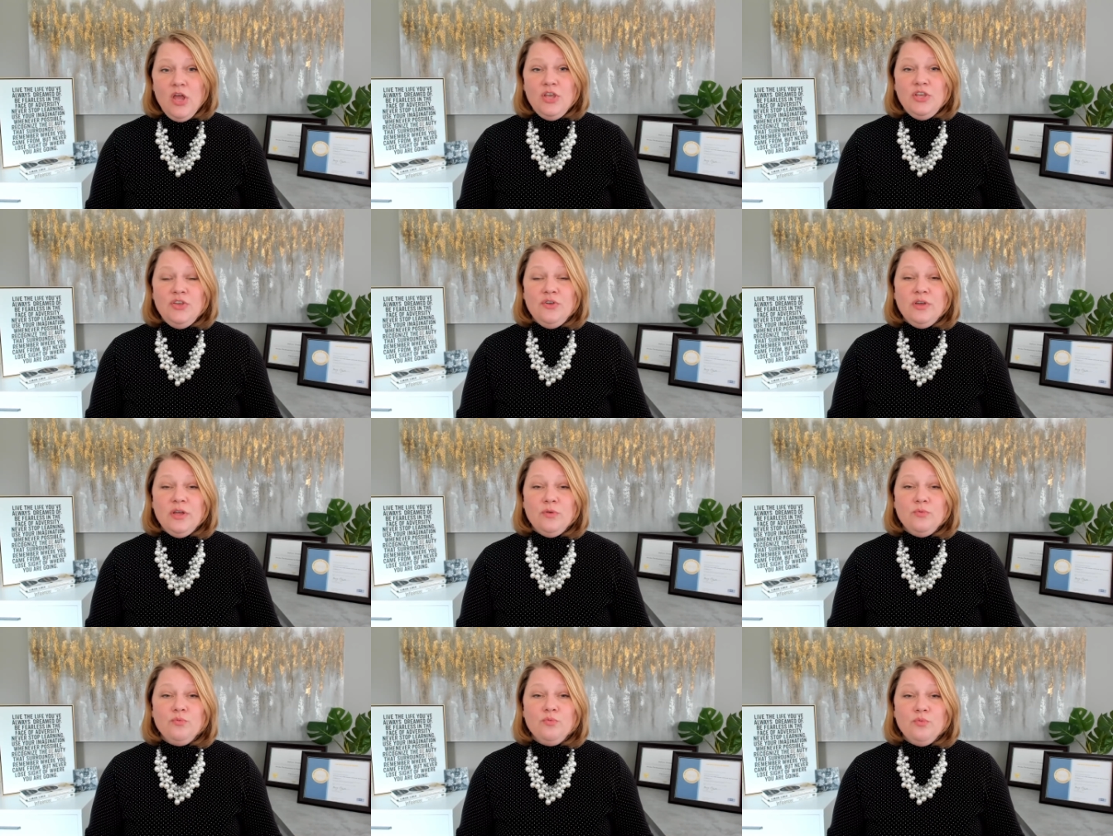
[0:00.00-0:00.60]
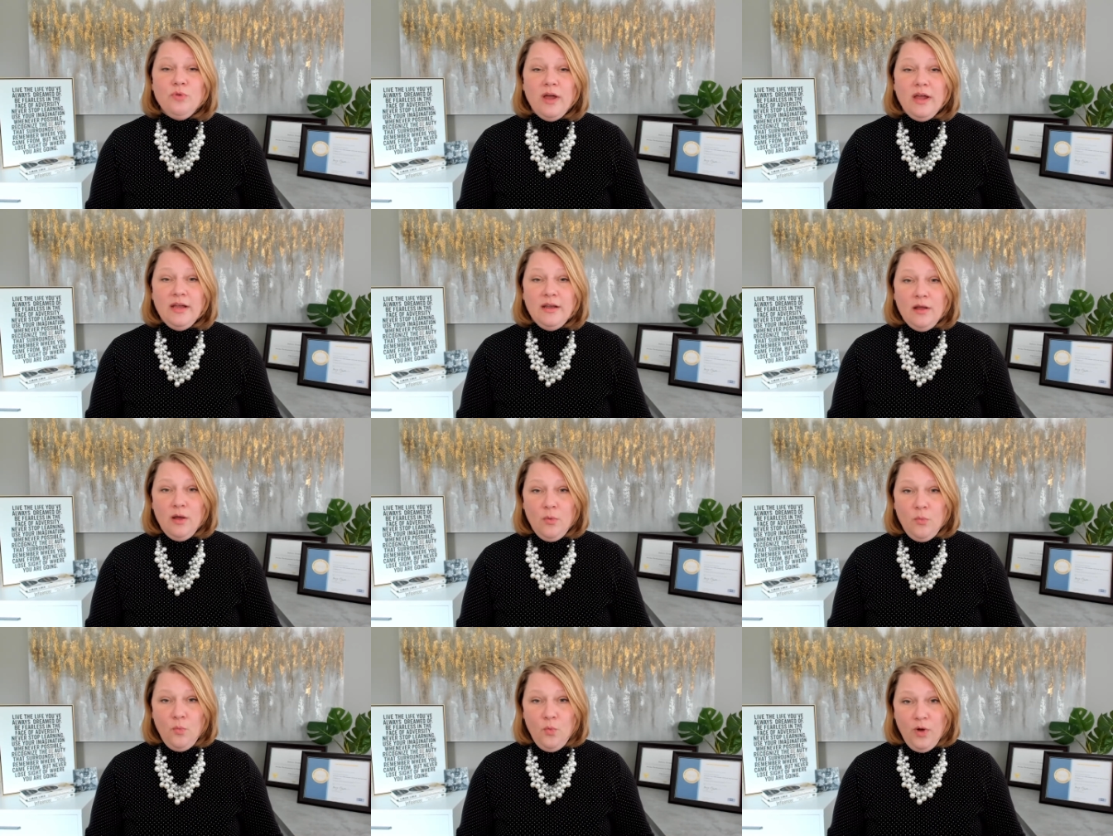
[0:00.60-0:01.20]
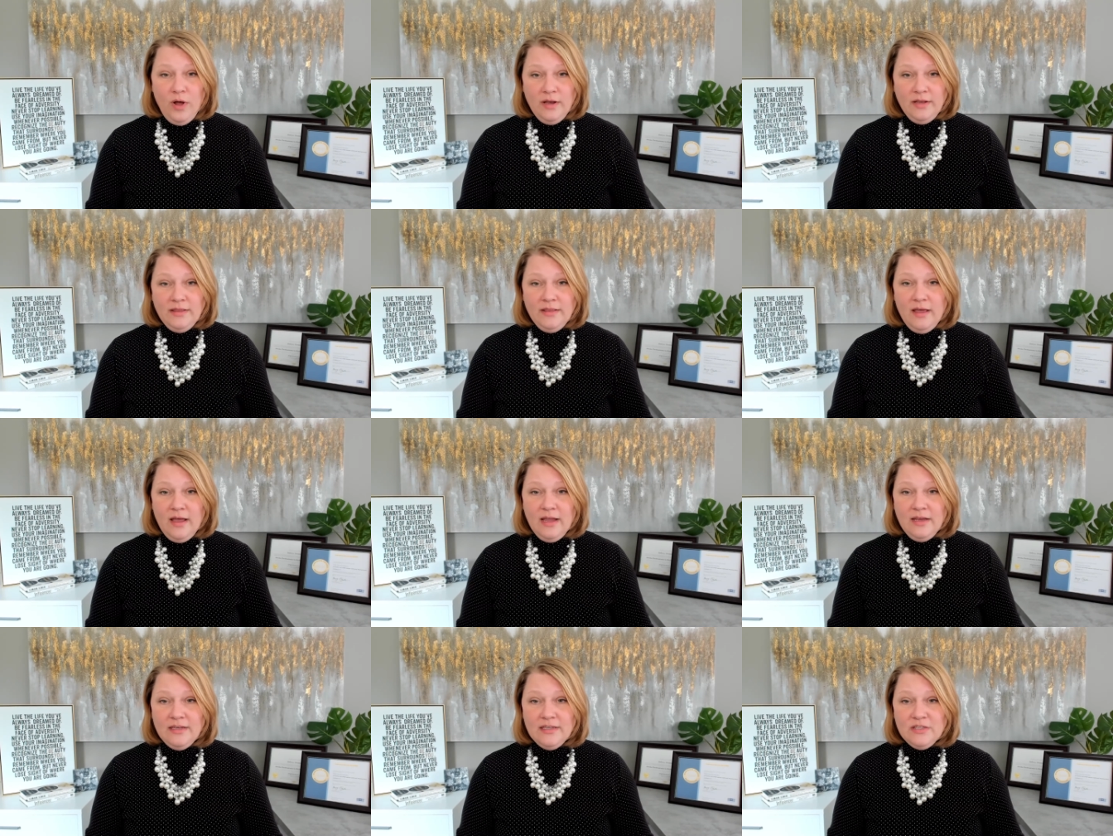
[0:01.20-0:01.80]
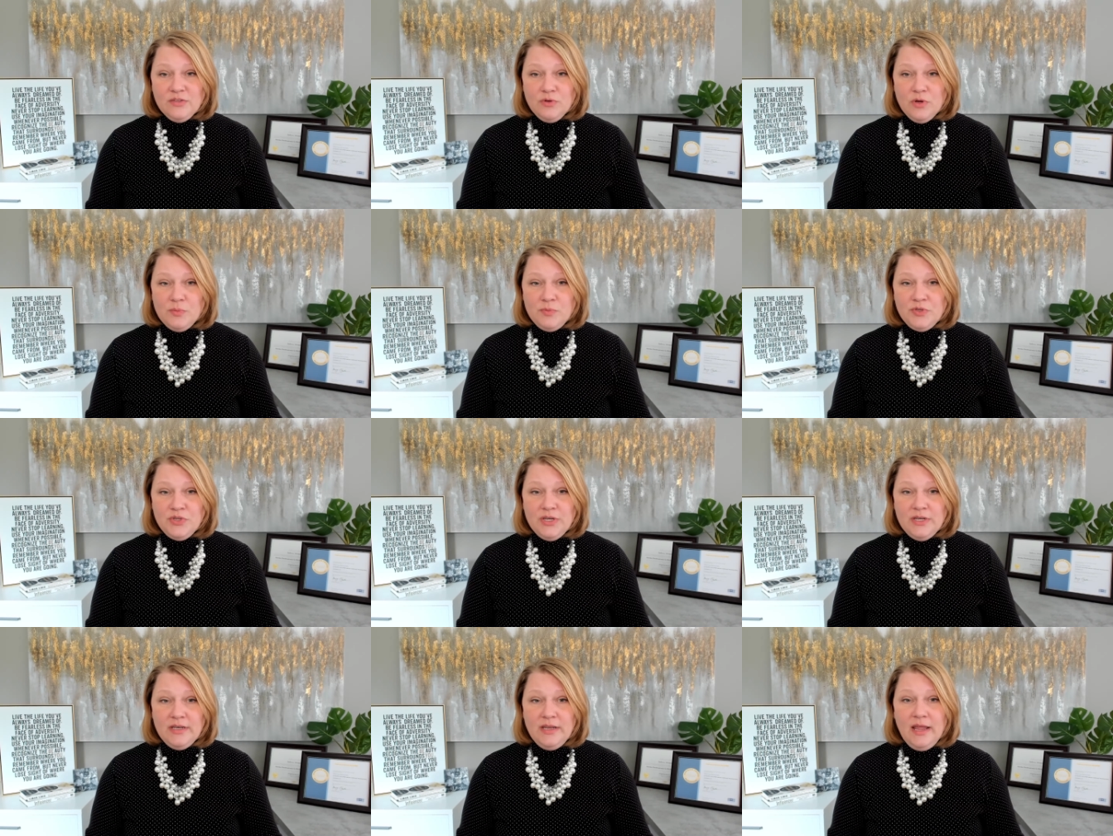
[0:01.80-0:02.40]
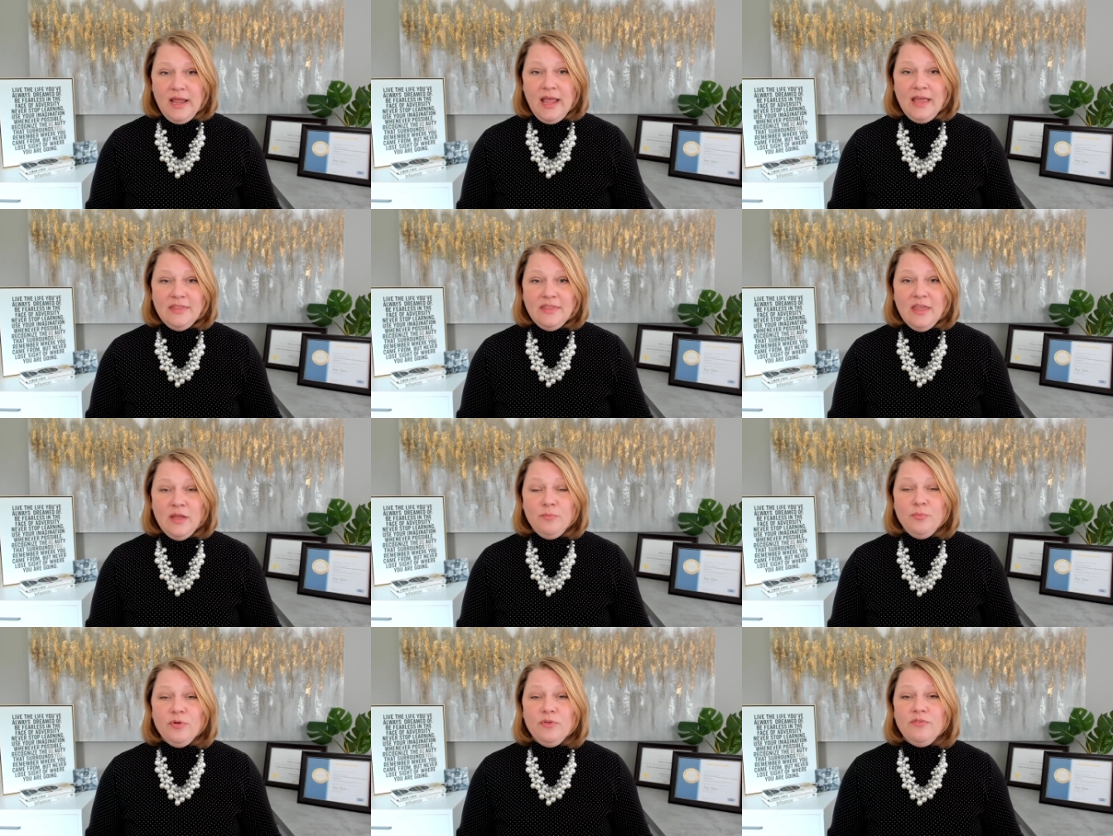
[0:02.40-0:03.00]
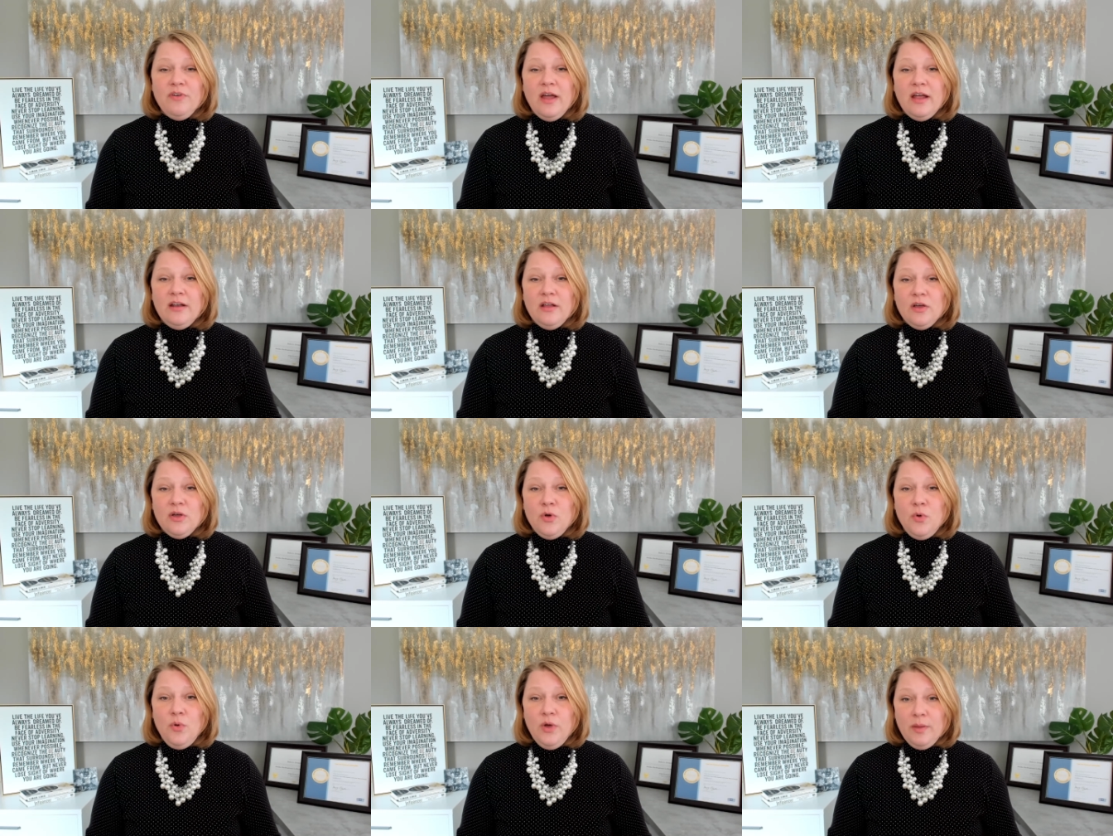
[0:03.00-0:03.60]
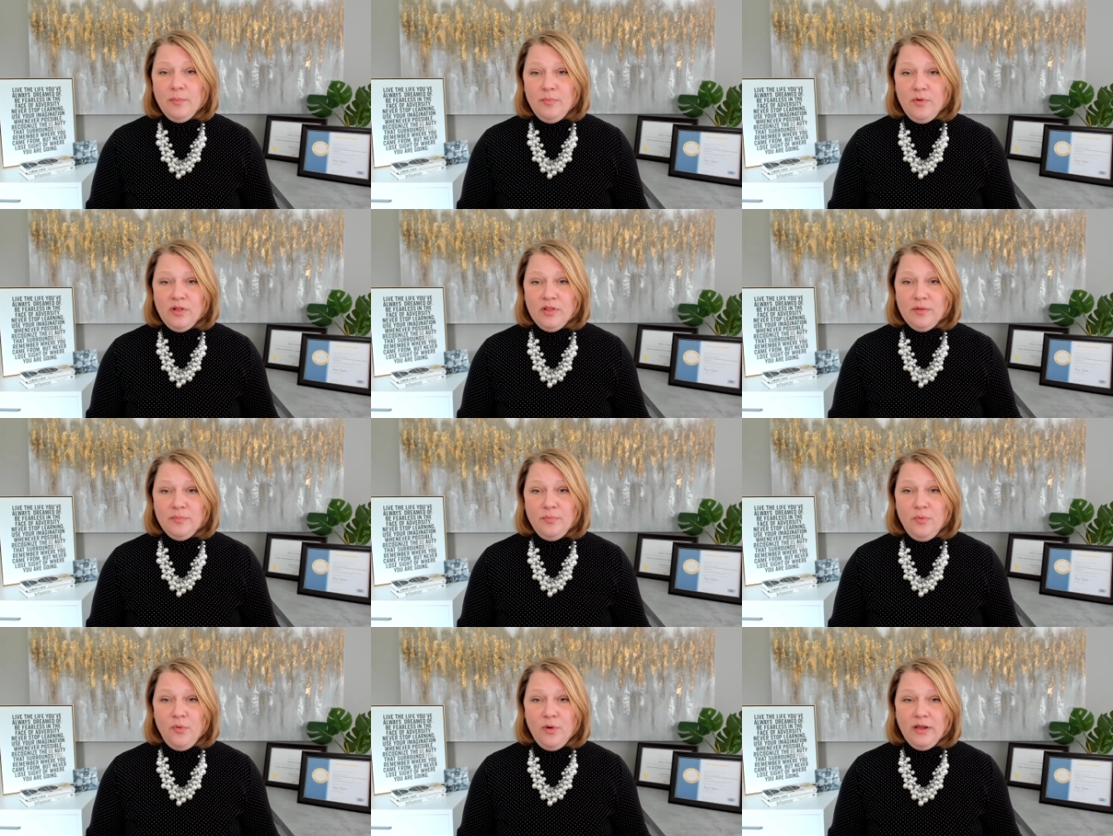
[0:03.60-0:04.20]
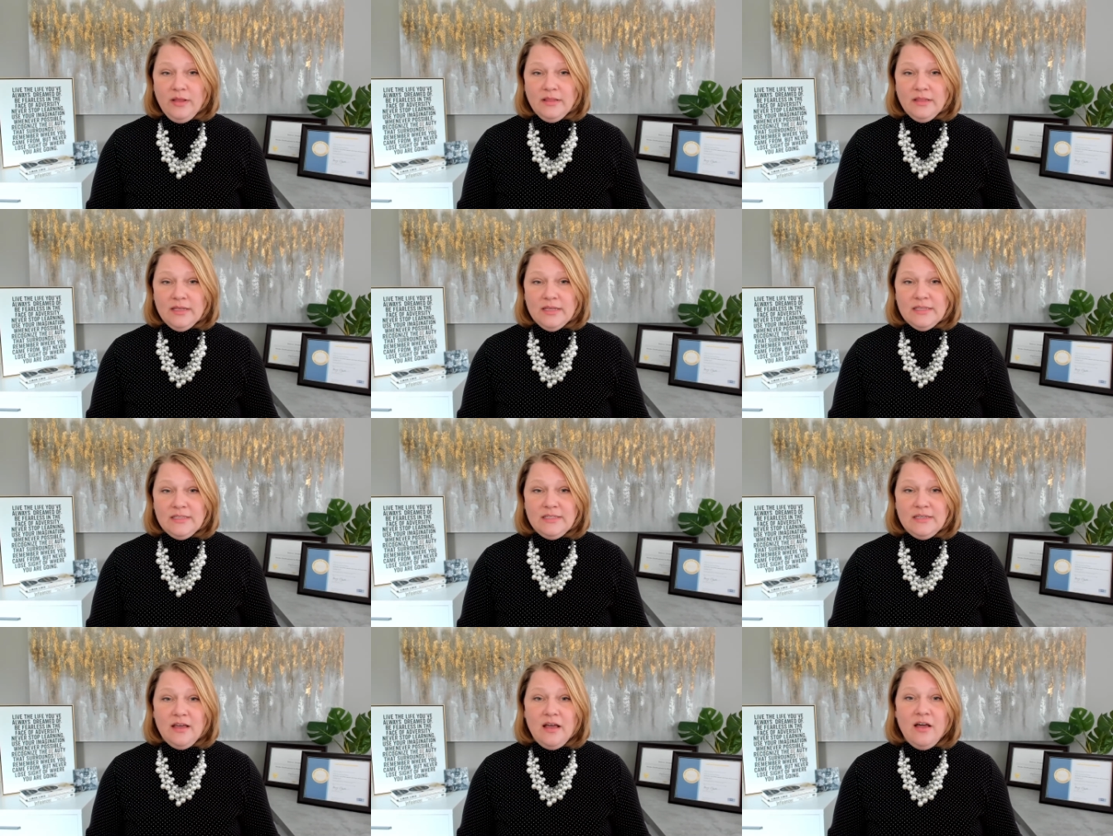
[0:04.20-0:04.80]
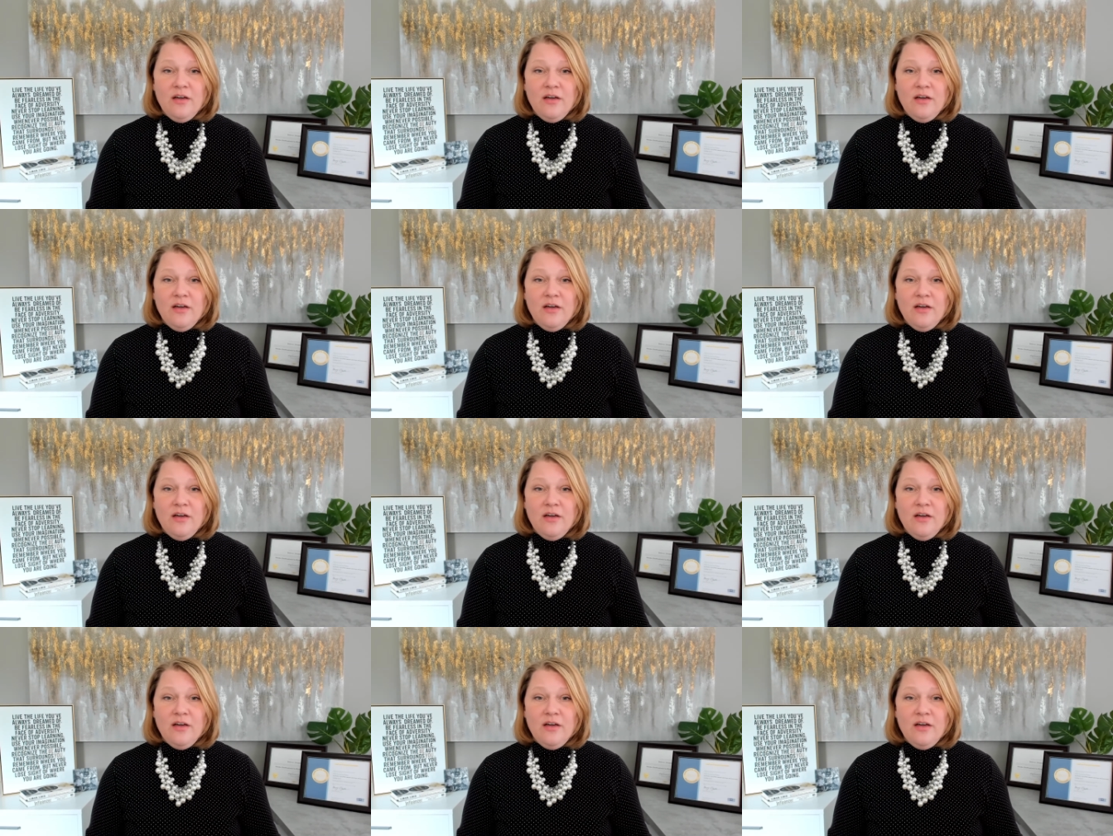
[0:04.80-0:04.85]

You can write a one line description and then provide a quick bullet point list